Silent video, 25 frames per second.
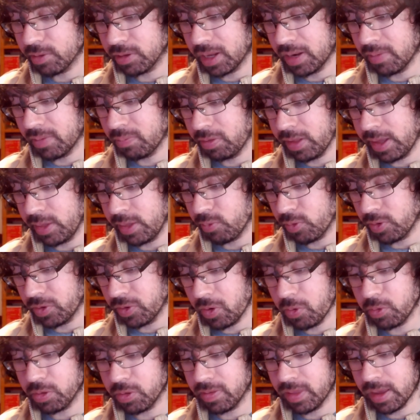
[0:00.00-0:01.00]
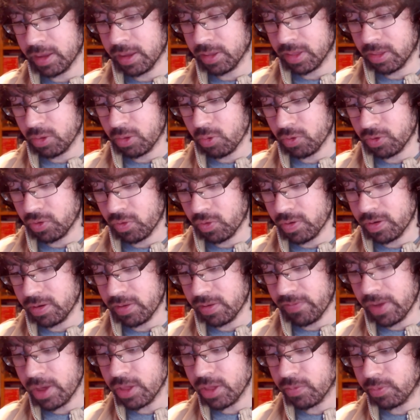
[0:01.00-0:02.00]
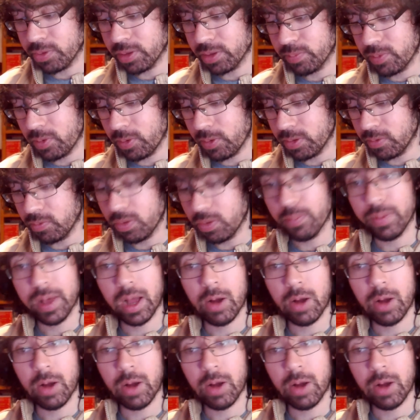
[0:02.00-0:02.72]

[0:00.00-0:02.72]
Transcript: house kind of place where ghosts of that sort turn into vengeful spirits for